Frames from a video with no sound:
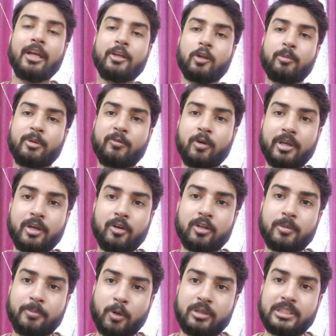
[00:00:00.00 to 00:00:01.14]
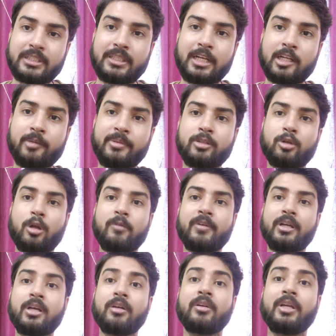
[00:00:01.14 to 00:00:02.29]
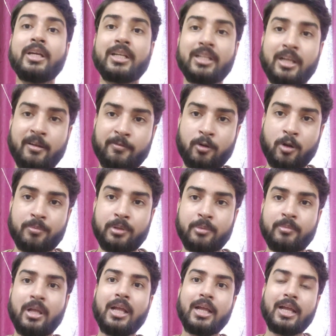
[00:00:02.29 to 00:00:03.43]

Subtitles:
You'll be working on a project that will be solving a real life problem.